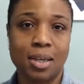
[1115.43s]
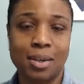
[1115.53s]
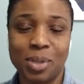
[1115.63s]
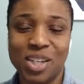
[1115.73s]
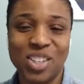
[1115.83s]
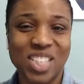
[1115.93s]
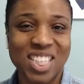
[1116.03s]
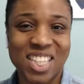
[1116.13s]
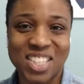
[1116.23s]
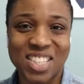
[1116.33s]
I'm not going to
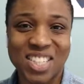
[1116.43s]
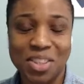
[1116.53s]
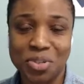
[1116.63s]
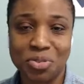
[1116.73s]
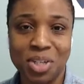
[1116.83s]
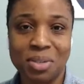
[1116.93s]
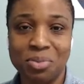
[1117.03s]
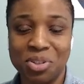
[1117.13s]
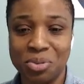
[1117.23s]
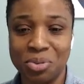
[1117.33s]
say it's not the dream
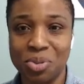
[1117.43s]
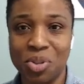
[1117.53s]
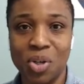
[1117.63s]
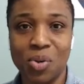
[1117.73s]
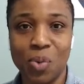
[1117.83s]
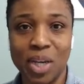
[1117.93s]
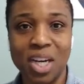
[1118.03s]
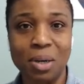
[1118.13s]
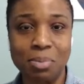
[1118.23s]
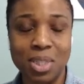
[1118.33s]
to, wake
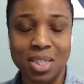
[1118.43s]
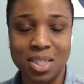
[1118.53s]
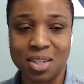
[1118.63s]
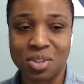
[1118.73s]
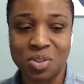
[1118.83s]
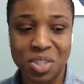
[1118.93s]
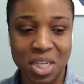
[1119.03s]
up to sales.